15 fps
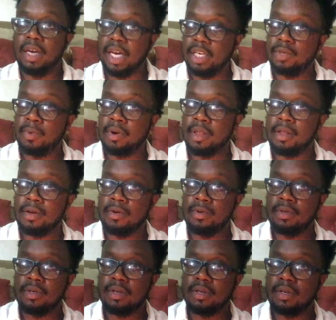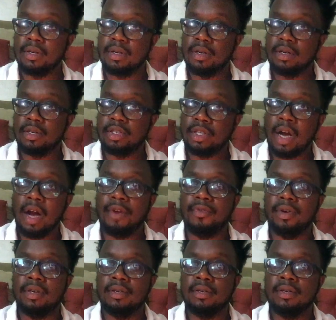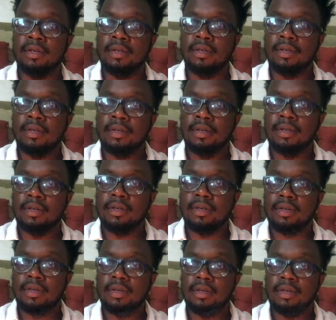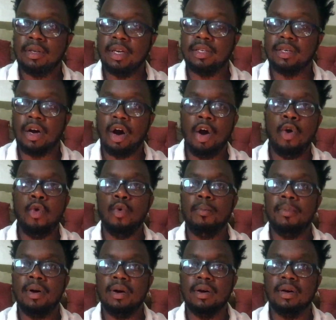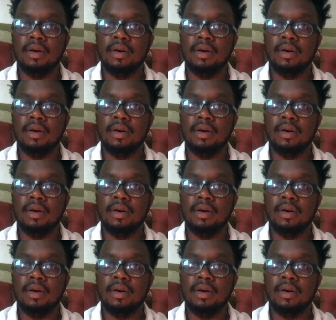Each one of those chakras is a home